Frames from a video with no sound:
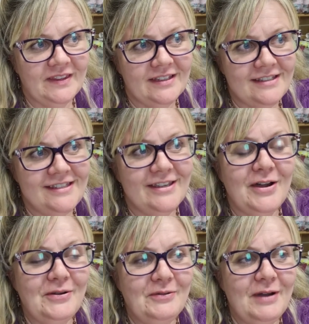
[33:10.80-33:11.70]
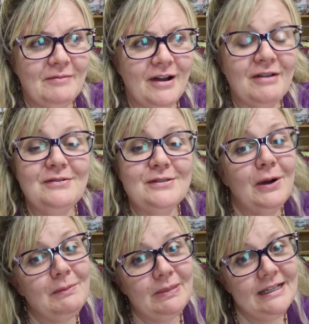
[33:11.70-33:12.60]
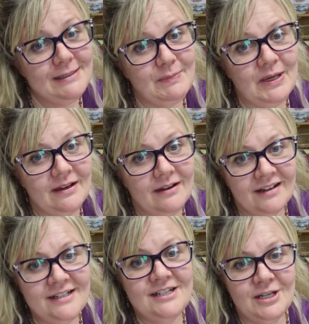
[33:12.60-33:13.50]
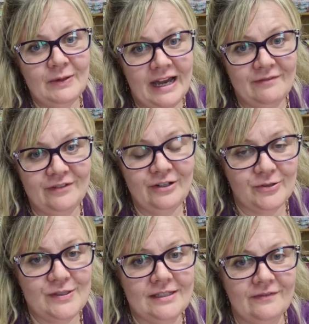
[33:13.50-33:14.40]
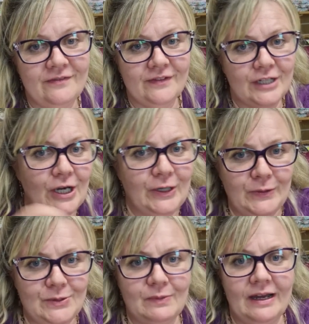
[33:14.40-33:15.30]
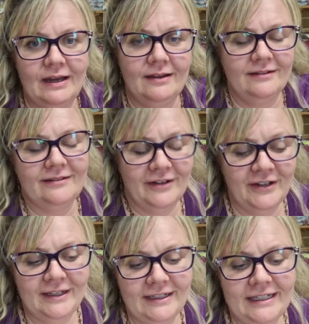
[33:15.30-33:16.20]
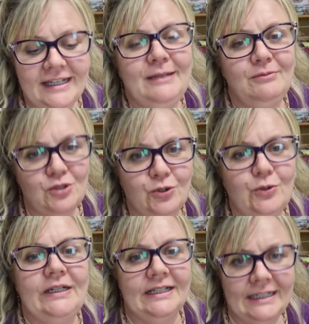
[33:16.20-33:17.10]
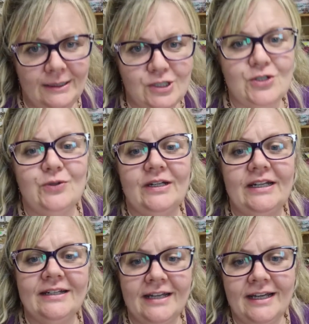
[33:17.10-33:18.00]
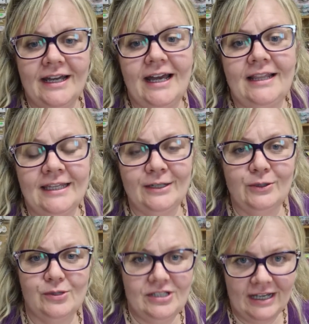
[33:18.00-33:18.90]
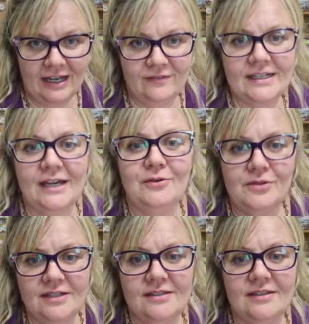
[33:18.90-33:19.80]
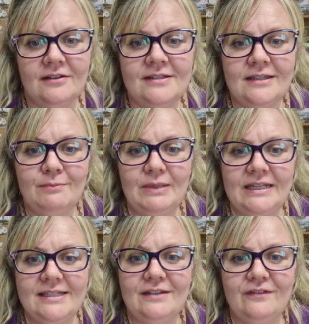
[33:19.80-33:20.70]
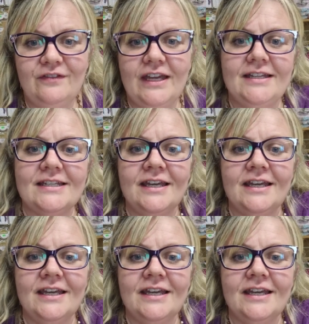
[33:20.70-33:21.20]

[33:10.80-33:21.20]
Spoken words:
So I was quite pleased, but I do have lots of goes where I keep drawing, and then of course you have to get all the designs and the beads to fit.